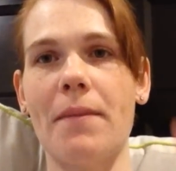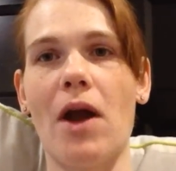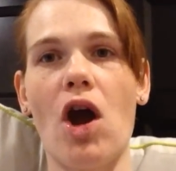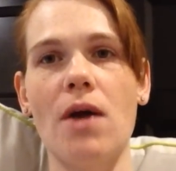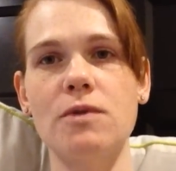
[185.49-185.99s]
My
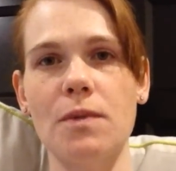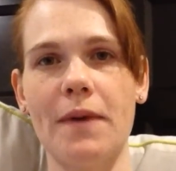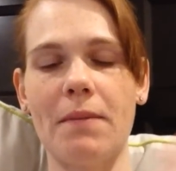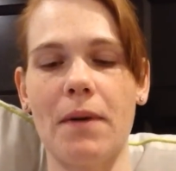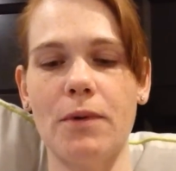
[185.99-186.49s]
arms were
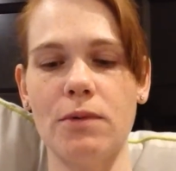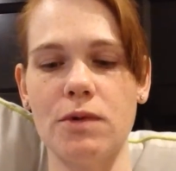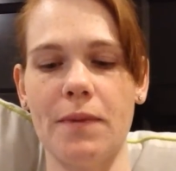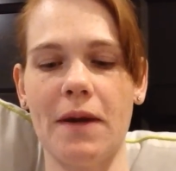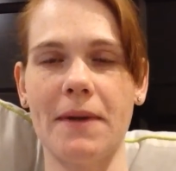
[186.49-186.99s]
big, my boobs
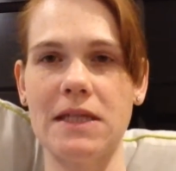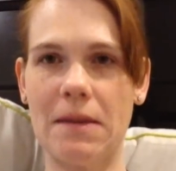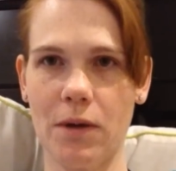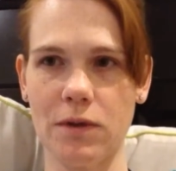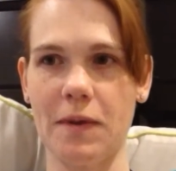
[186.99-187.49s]
were big, my
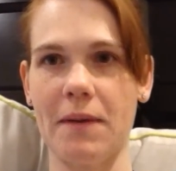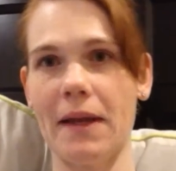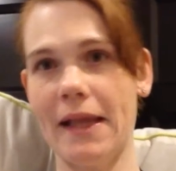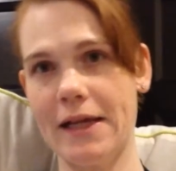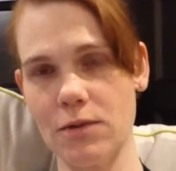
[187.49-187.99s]
stomach was big,
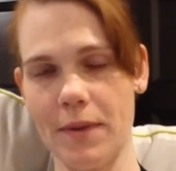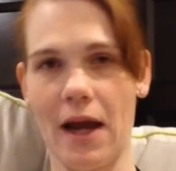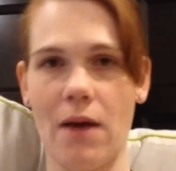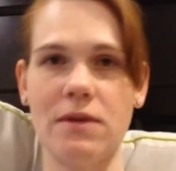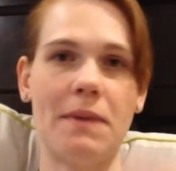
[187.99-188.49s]
my legs were big.
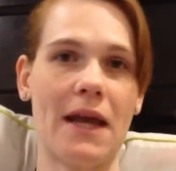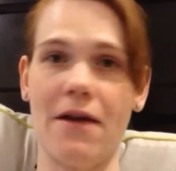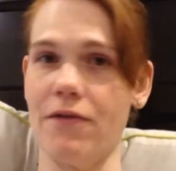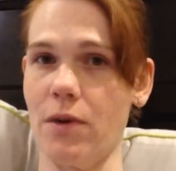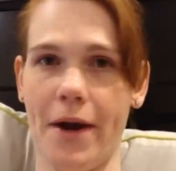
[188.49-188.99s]
I was big
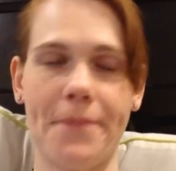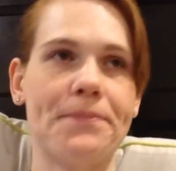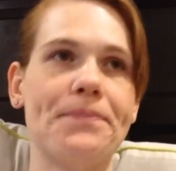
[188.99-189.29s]
everywhere.